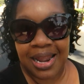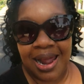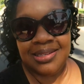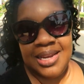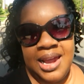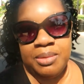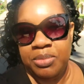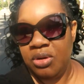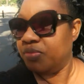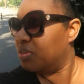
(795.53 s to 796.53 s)
Did I say how
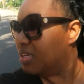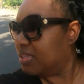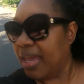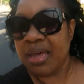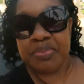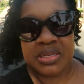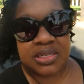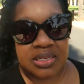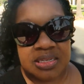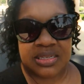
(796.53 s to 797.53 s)
beautiful this campus
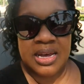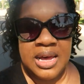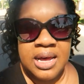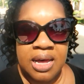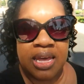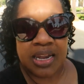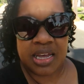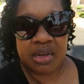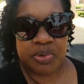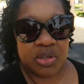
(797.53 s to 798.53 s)
is? In a
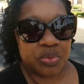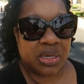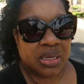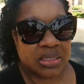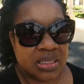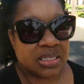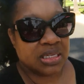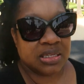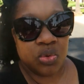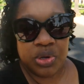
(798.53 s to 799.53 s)
couple of weeks, this
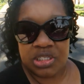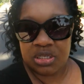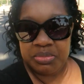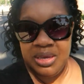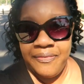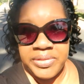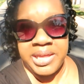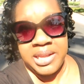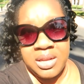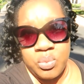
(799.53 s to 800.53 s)
is going to be
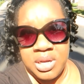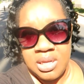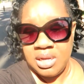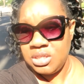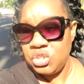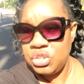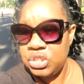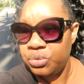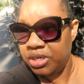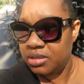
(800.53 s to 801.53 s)
flooded with
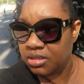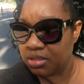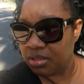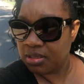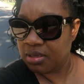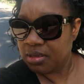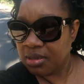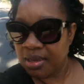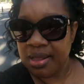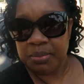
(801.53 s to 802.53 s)
students
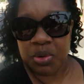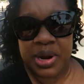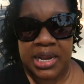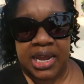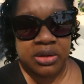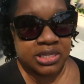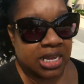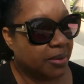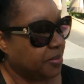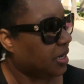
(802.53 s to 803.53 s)
but right now it's
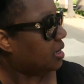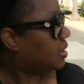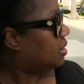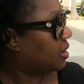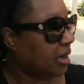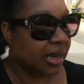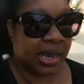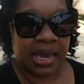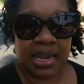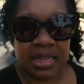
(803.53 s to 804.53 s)
empty
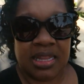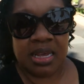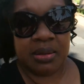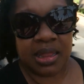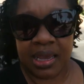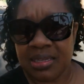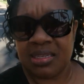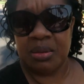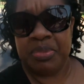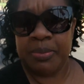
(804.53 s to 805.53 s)
and I think like I
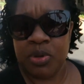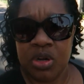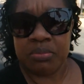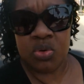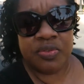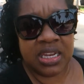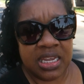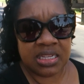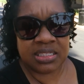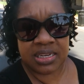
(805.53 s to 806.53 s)
said people are moving
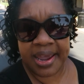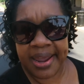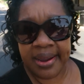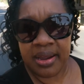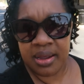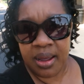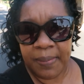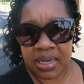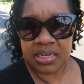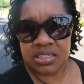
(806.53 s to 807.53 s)
in today
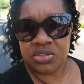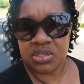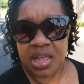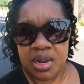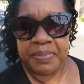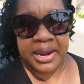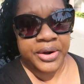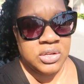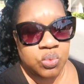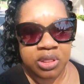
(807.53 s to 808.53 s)
because there's a lot of
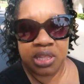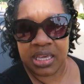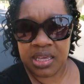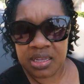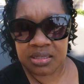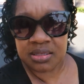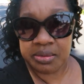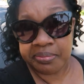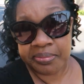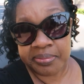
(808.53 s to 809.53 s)
parents with the kids